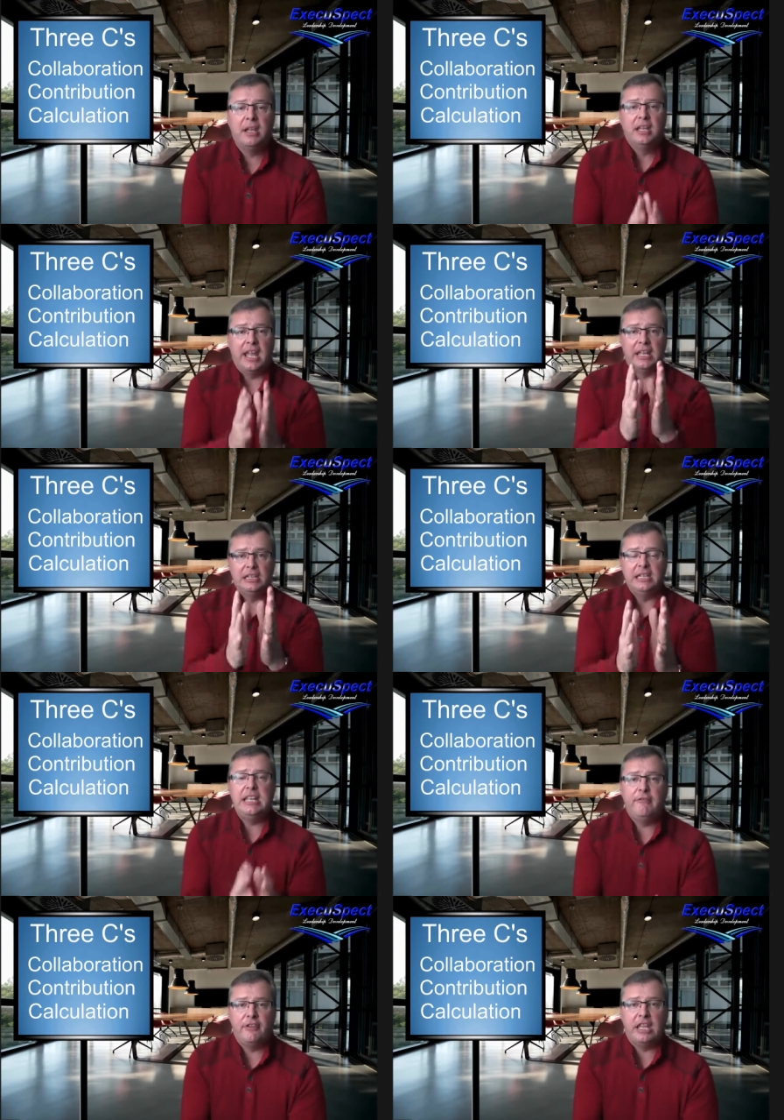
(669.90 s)
and
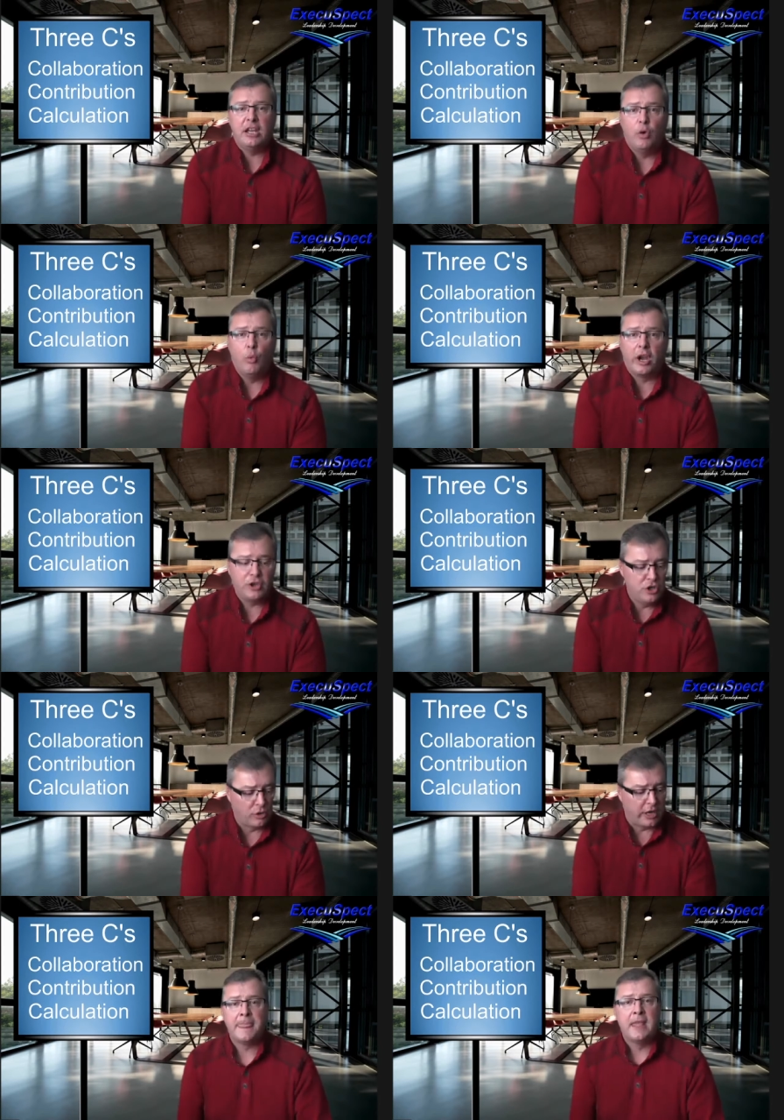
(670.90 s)
leaving where you are at.